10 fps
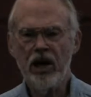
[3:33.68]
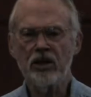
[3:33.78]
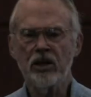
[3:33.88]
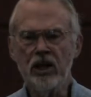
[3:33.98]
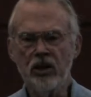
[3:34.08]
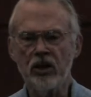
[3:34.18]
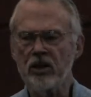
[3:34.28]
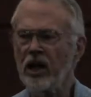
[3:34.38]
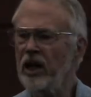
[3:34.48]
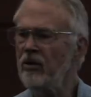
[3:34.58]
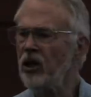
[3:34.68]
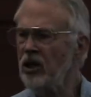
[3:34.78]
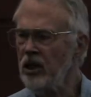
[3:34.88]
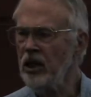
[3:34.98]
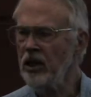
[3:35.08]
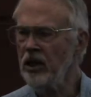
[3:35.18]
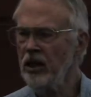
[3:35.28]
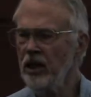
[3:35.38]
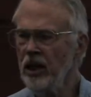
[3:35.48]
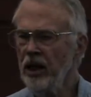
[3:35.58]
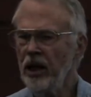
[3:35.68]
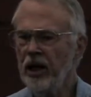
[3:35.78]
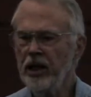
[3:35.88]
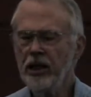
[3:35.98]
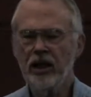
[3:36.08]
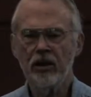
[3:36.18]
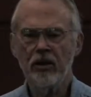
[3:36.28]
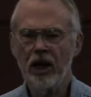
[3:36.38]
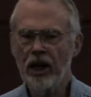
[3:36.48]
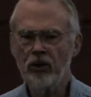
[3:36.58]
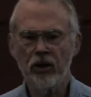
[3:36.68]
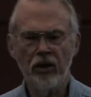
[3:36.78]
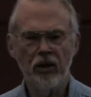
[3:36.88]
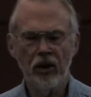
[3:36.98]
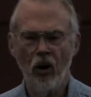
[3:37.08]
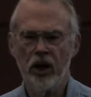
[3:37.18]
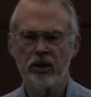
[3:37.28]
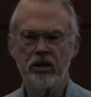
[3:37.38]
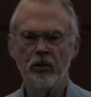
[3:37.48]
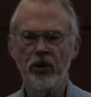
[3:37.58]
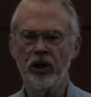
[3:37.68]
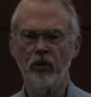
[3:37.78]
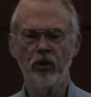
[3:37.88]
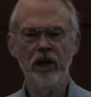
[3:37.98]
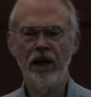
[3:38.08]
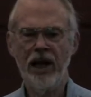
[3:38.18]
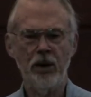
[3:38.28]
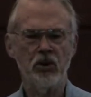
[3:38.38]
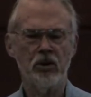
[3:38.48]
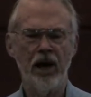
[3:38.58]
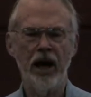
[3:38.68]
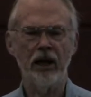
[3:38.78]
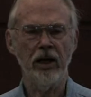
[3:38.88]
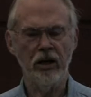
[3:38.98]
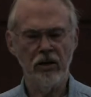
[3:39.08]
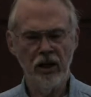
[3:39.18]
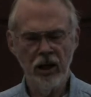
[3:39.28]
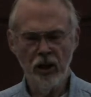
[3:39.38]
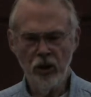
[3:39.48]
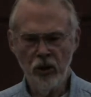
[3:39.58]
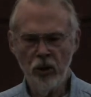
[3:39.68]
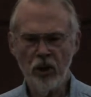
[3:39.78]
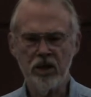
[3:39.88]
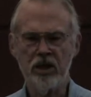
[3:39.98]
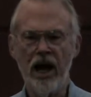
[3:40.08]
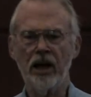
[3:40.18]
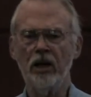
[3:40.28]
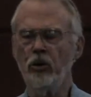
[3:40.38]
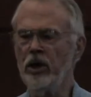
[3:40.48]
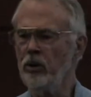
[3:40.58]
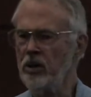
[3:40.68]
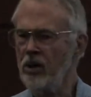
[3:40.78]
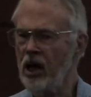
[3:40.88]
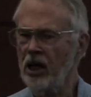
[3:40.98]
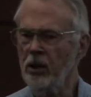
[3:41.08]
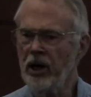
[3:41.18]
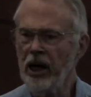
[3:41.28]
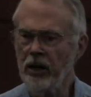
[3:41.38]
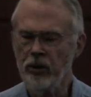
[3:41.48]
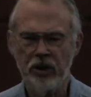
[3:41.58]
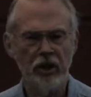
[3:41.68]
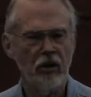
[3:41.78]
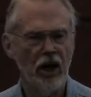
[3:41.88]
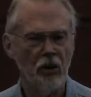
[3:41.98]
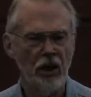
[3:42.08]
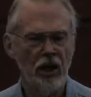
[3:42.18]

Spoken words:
teachers I ever heard. He could give a lecture on something really abstract, and you knew exactly what he was talking about. He was incredible.